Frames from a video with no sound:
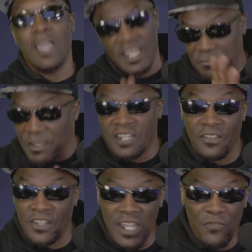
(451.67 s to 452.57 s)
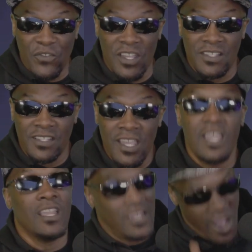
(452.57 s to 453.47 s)
And speaking of the defense,
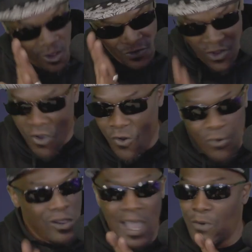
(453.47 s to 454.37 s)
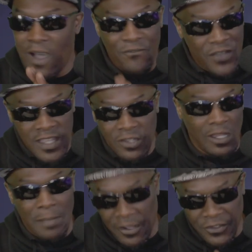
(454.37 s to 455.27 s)
y'all know how I feel
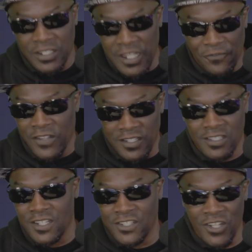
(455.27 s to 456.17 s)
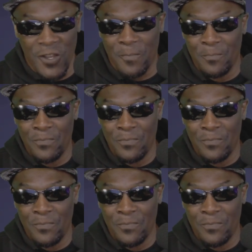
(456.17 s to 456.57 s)
about the defense this year.